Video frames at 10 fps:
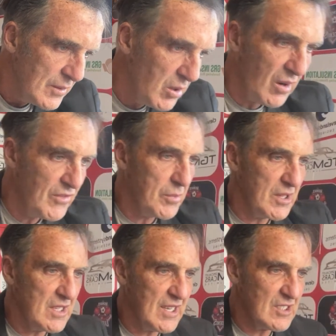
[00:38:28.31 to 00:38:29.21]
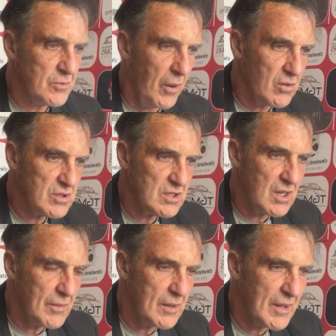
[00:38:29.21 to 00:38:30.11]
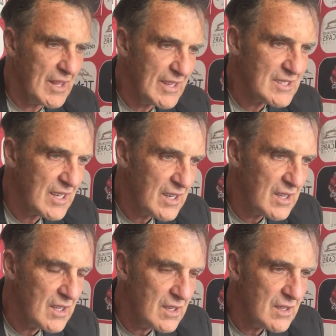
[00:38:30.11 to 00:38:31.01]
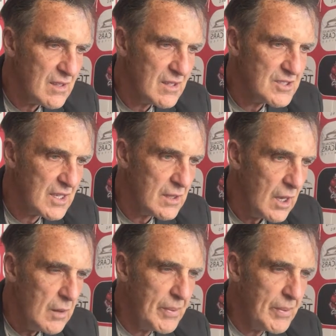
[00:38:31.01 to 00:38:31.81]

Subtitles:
Well, everybody ticks boxes. That might be the next thing in the scene.